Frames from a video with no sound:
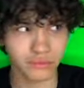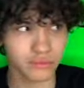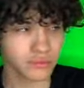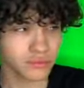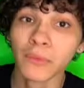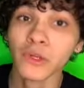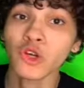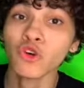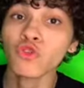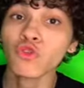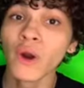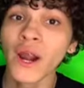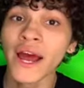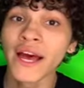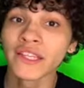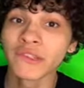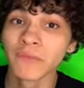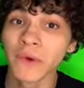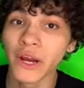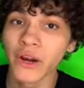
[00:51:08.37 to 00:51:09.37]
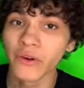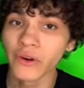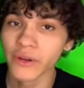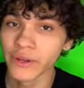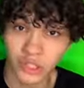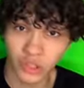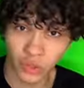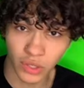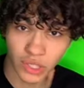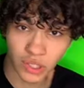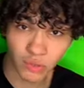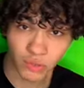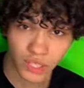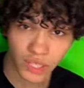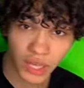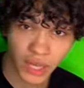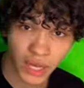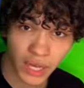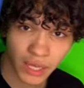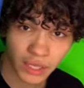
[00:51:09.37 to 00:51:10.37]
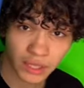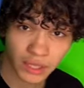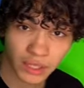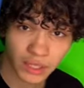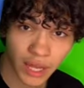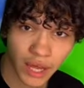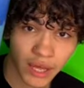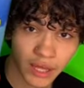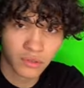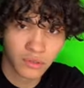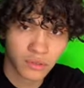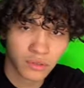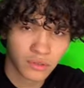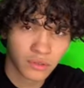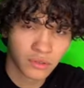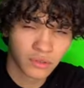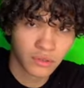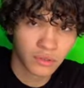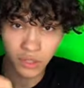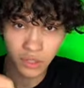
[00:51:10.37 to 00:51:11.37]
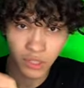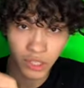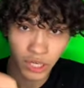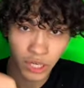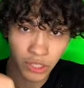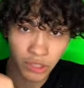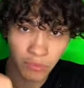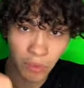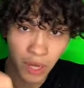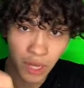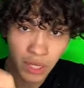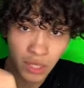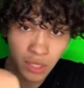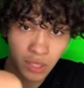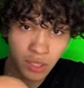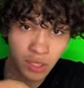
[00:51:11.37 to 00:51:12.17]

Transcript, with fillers: Blue raspberry. So this what the can look like. Cheers, buddy.